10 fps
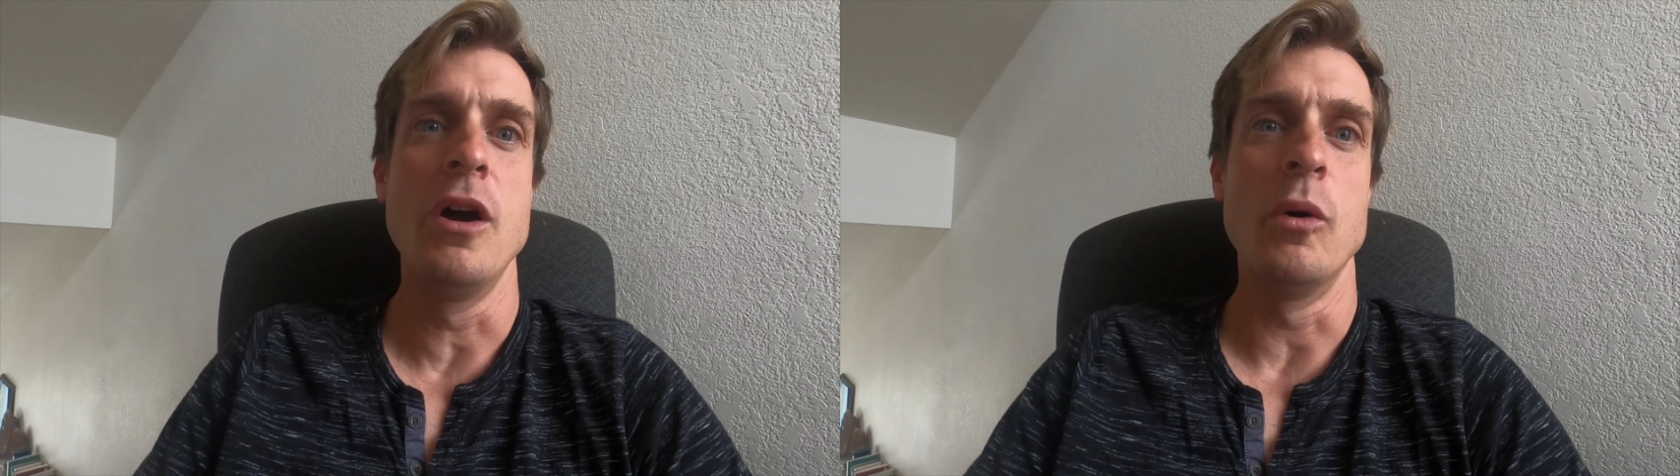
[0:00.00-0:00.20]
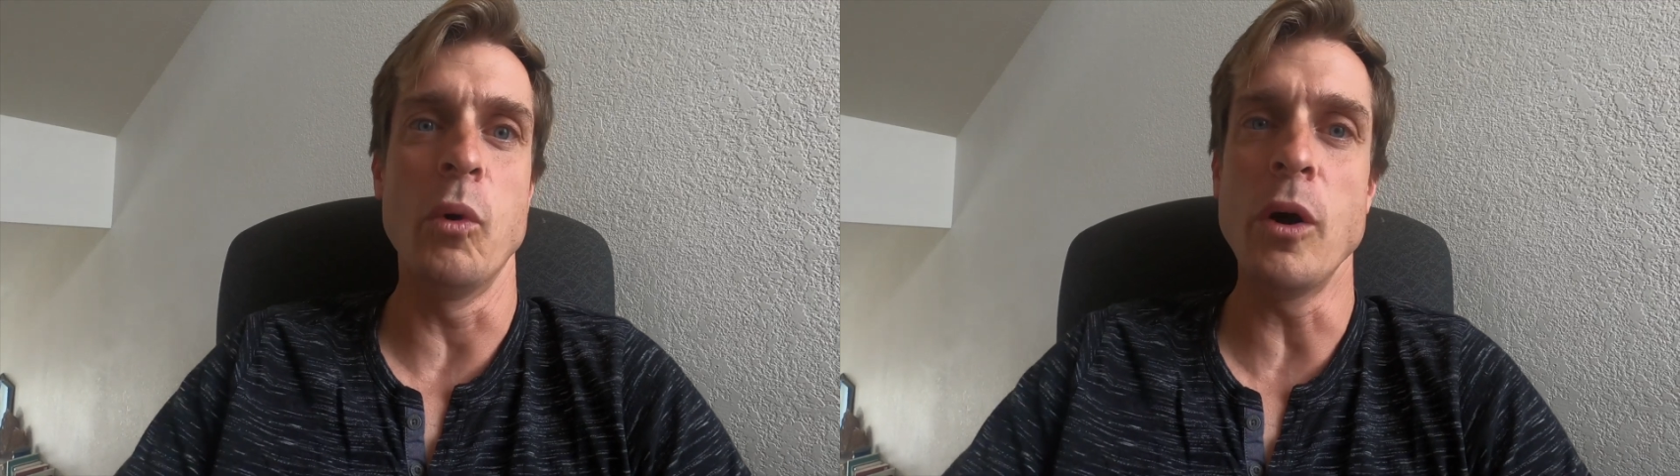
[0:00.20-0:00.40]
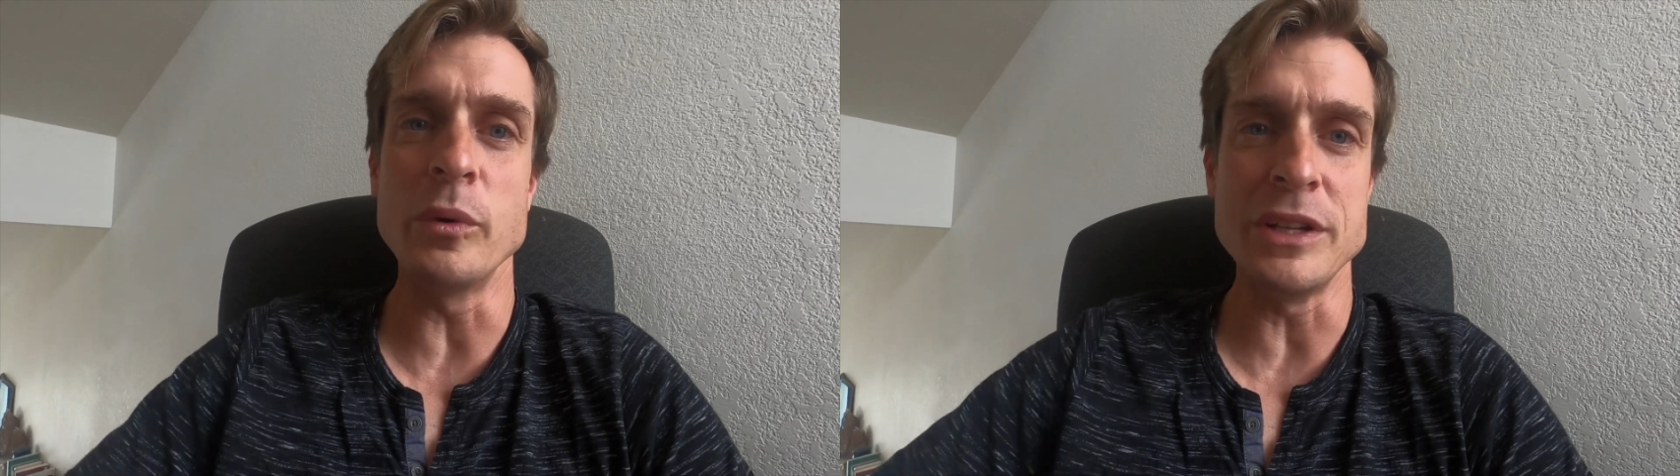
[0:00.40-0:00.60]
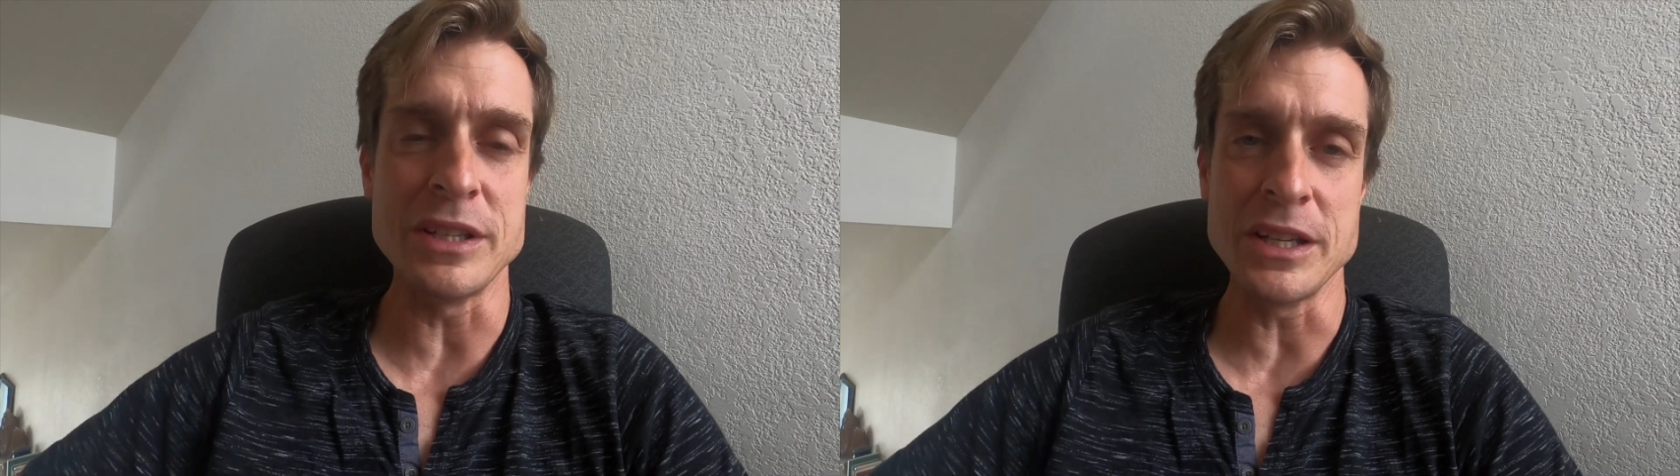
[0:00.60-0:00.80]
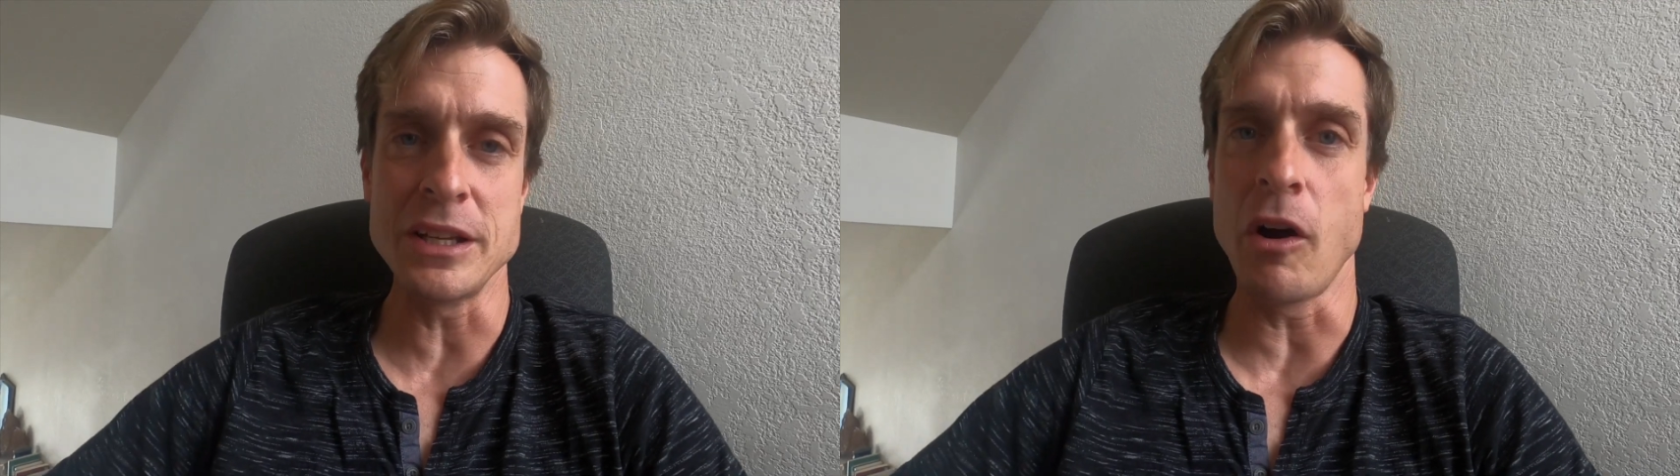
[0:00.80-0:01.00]
what we
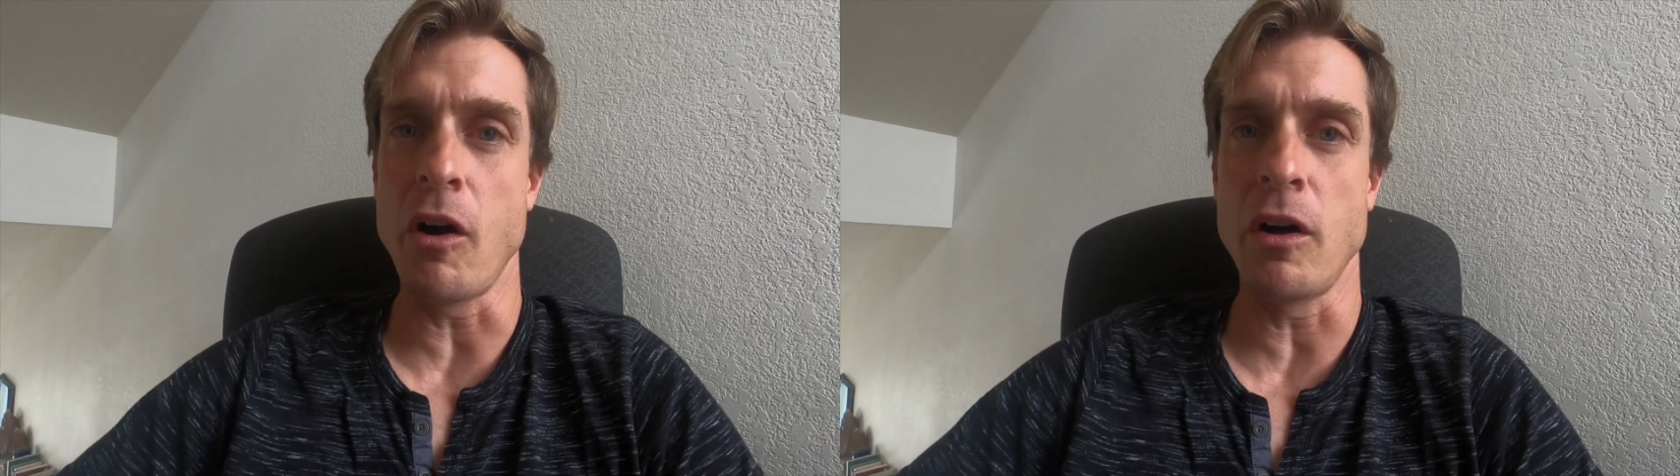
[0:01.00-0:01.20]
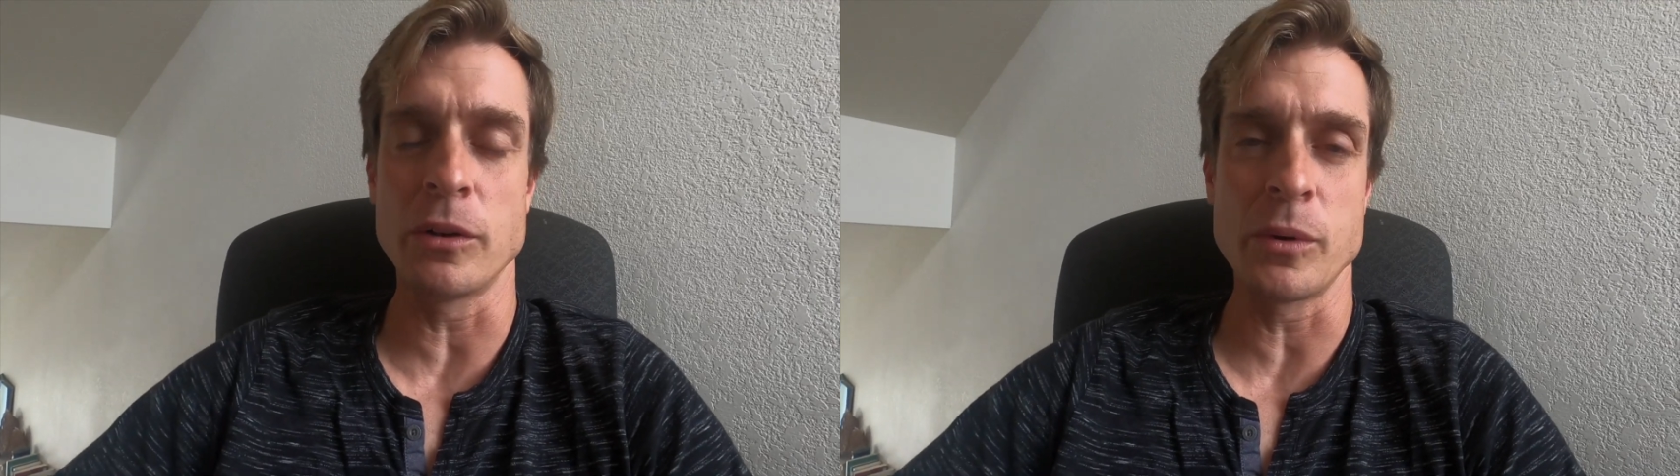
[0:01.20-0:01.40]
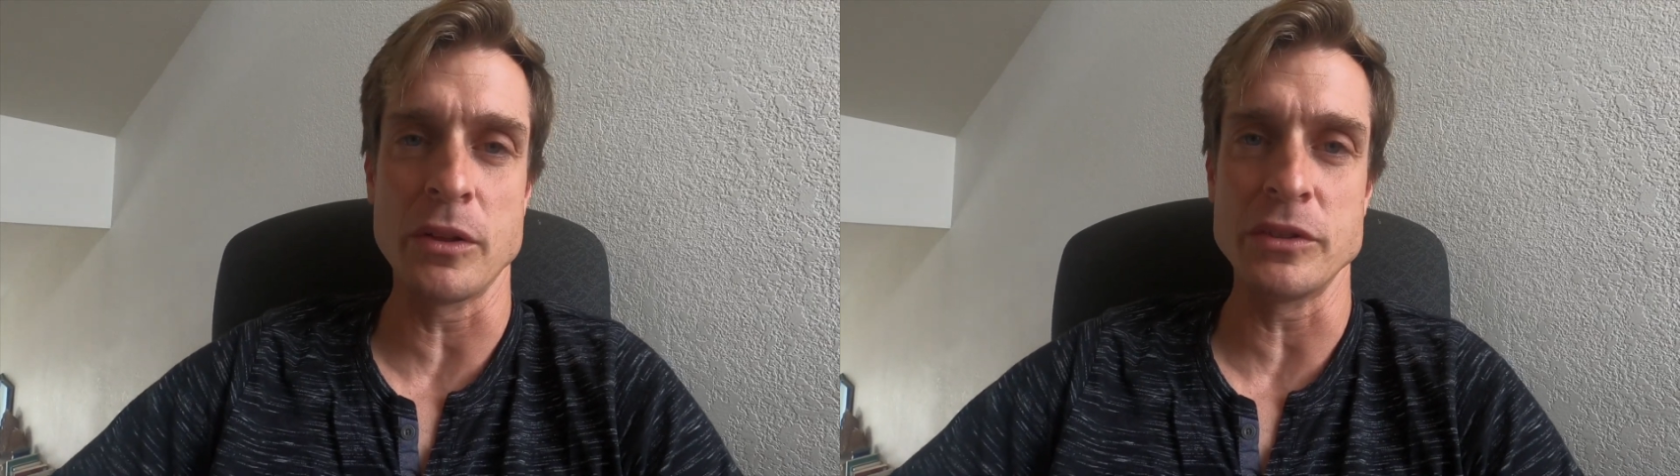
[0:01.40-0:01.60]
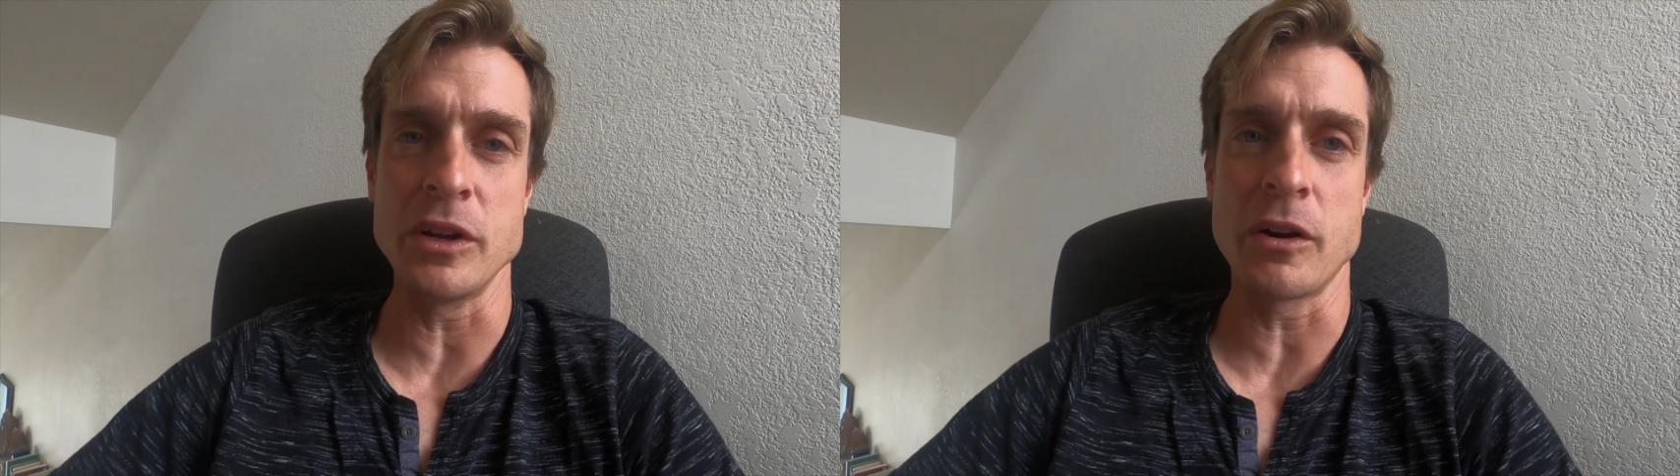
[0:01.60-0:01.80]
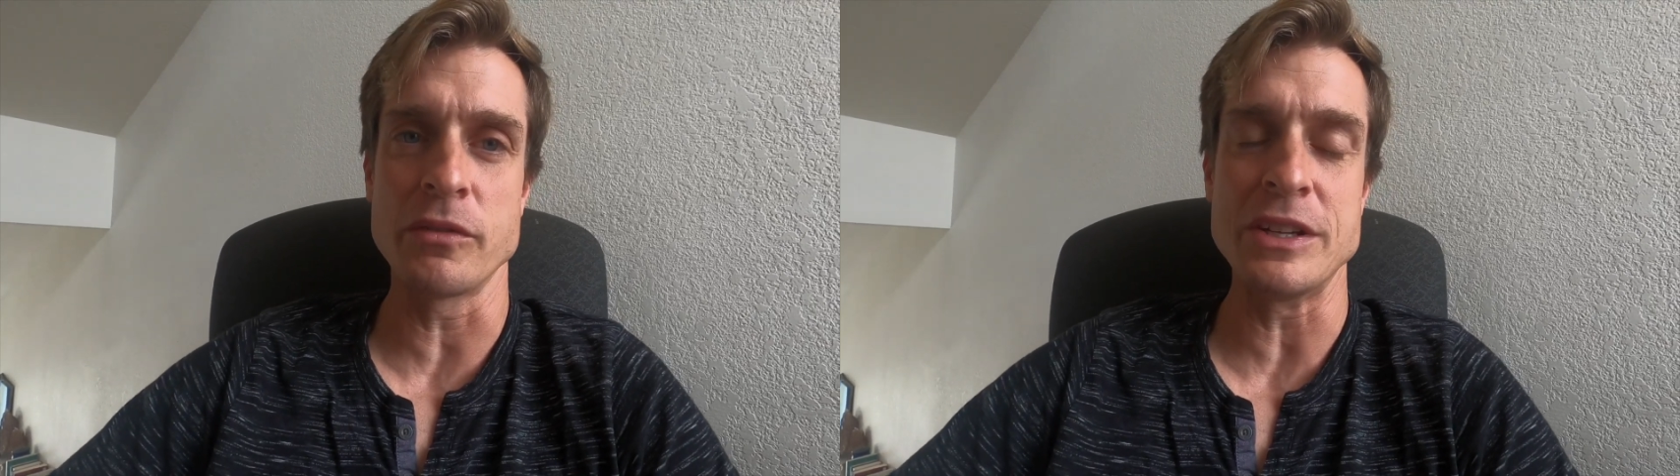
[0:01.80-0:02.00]
did all around the
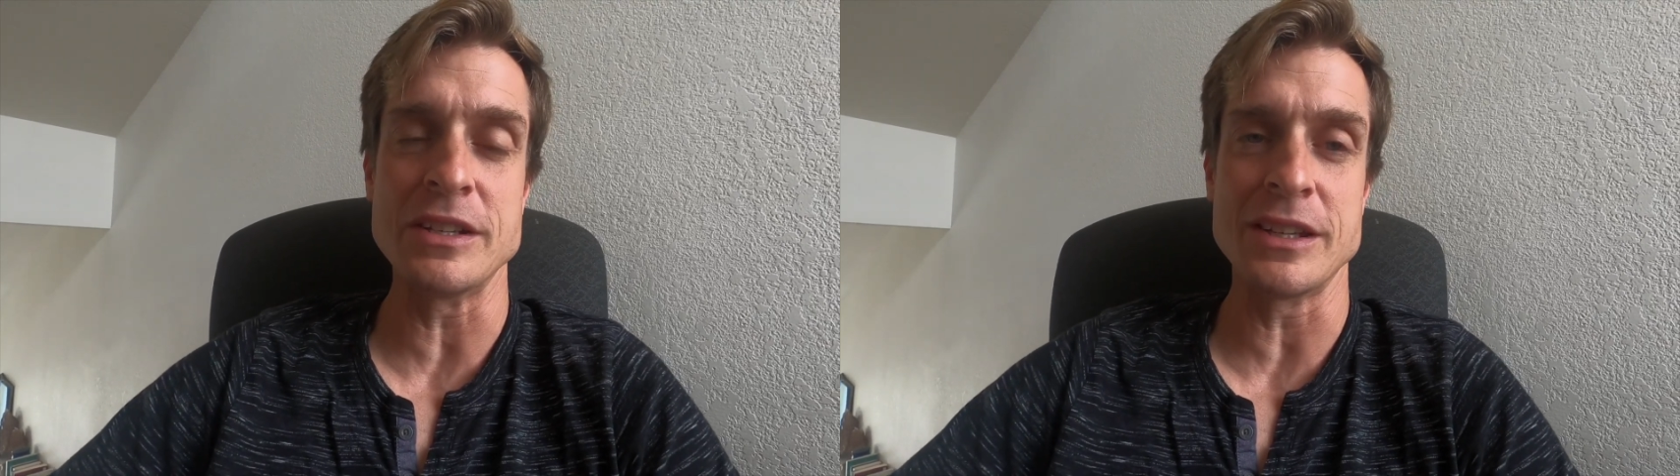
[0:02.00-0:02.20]
RV to